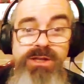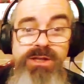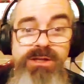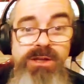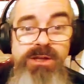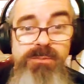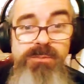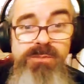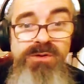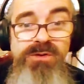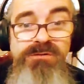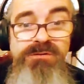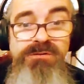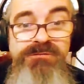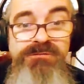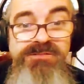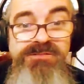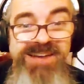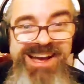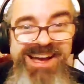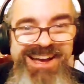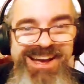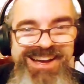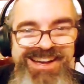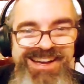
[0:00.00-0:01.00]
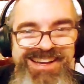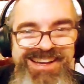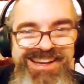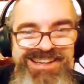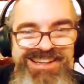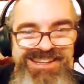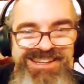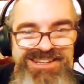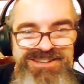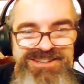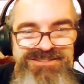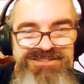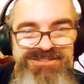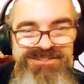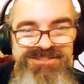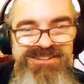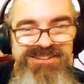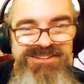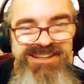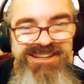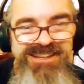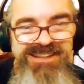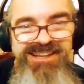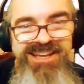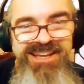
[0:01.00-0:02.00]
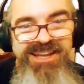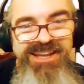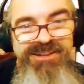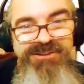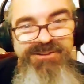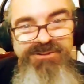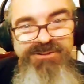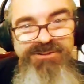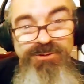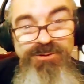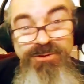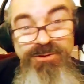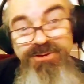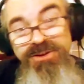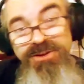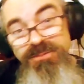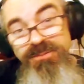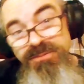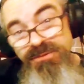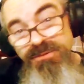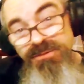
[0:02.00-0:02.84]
number 5. And story number